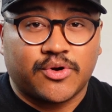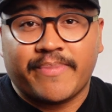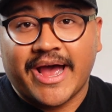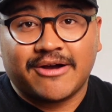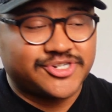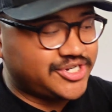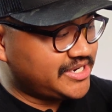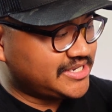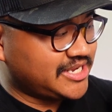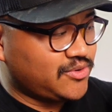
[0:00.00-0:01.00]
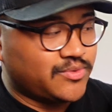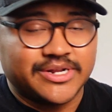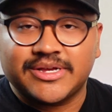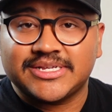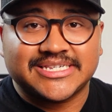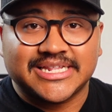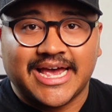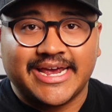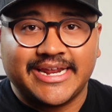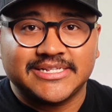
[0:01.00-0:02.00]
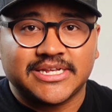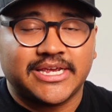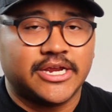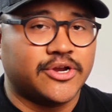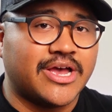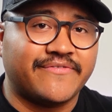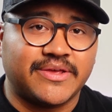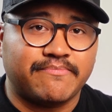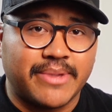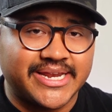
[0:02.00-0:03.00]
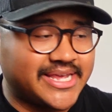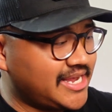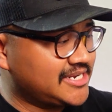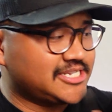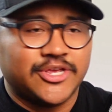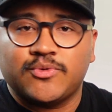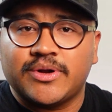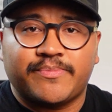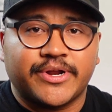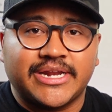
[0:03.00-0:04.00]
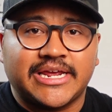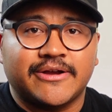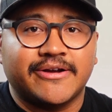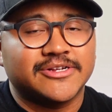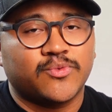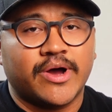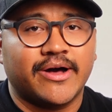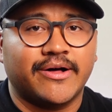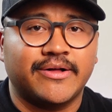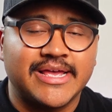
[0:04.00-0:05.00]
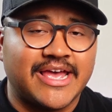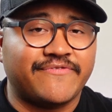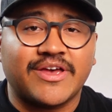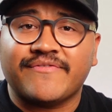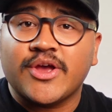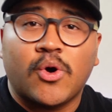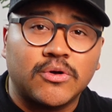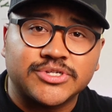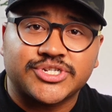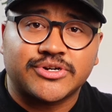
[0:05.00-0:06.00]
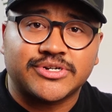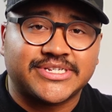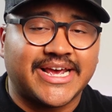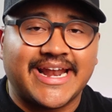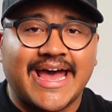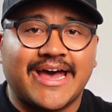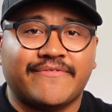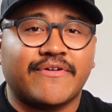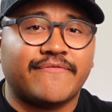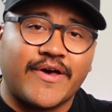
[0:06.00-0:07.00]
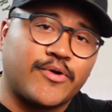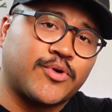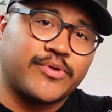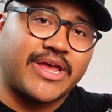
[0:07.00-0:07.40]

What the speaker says: or pouches that you wanna slide into here, you have any med kits that you wanna put in here as well. If you have any holsters that have Velcro